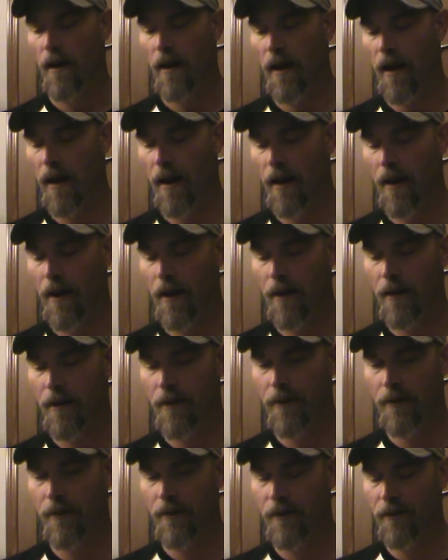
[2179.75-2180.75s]

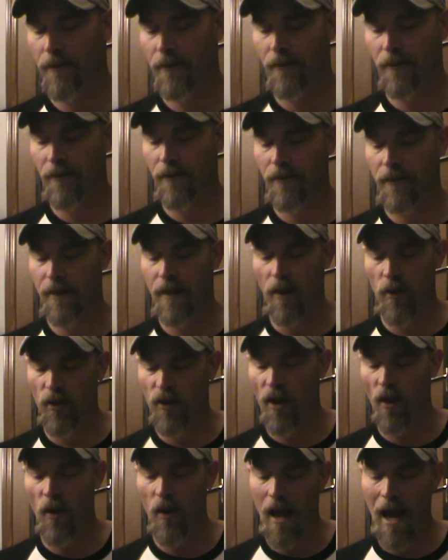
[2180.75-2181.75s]
and
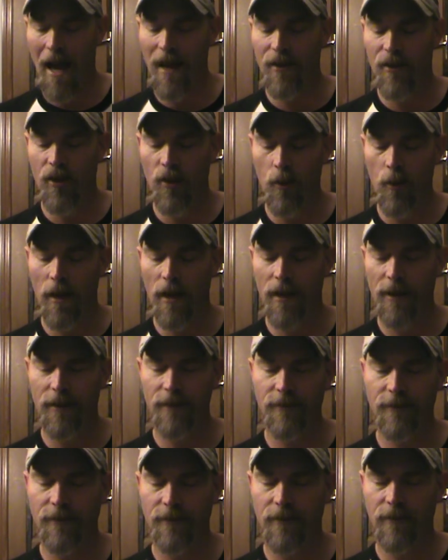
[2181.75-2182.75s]
there's a lot to it
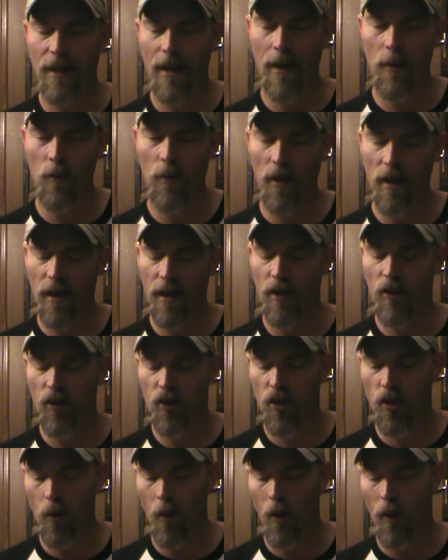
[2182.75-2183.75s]
that I really
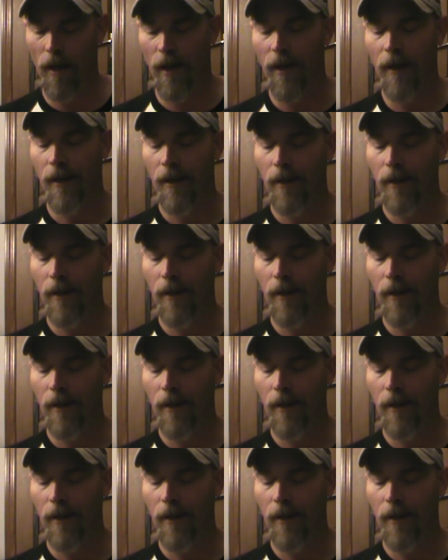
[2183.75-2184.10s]
enjoy.